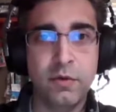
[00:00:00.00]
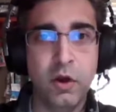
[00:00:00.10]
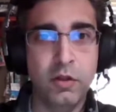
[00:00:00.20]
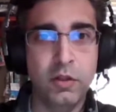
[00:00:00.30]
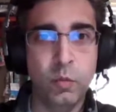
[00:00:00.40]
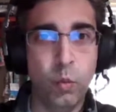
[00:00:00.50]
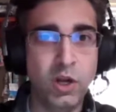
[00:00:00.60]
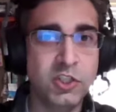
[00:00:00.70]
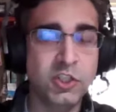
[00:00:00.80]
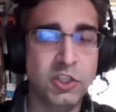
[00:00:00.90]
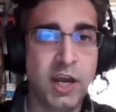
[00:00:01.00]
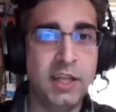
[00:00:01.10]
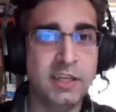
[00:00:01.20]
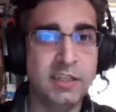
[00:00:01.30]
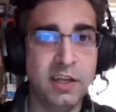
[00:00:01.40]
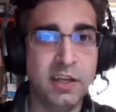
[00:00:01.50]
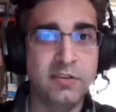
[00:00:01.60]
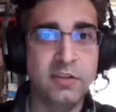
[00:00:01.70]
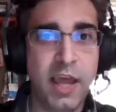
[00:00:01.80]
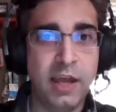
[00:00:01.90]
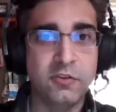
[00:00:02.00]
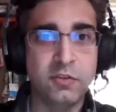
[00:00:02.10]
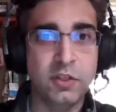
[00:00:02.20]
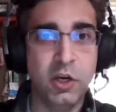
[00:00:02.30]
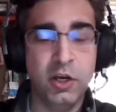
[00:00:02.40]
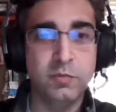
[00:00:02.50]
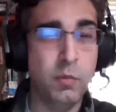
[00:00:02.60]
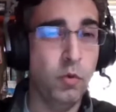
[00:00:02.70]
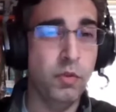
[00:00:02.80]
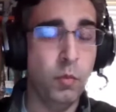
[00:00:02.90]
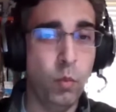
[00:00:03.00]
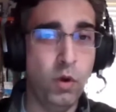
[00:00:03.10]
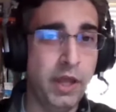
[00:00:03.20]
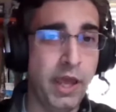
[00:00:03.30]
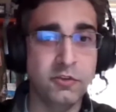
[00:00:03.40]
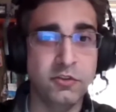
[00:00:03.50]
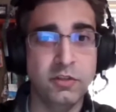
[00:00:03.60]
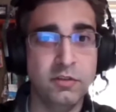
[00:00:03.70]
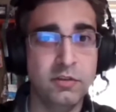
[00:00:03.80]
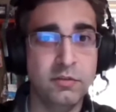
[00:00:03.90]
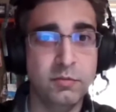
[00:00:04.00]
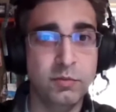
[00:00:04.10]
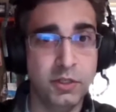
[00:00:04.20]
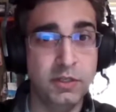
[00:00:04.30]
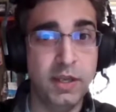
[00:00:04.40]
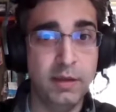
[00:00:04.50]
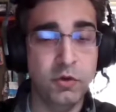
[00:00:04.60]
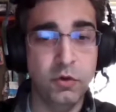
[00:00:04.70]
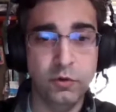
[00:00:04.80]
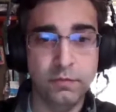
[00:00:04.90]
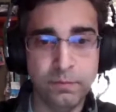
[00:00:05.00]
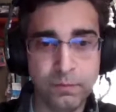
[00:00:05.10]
all in one shot that doesn't actually cost me more than 1 action. It's pretty damn cool.